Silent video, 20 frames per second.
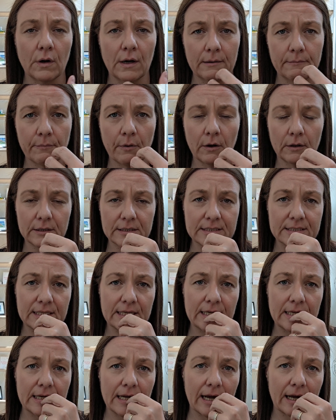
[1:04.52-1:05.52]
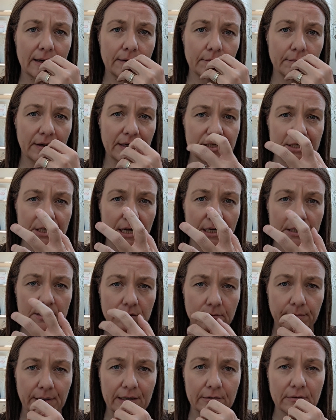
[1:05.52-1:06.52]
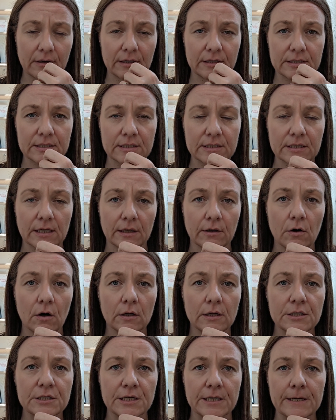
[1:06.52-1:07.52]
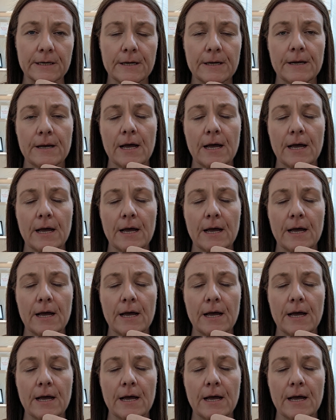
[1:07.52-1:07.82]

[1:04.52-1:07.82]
and policy and my educational background is in psychology,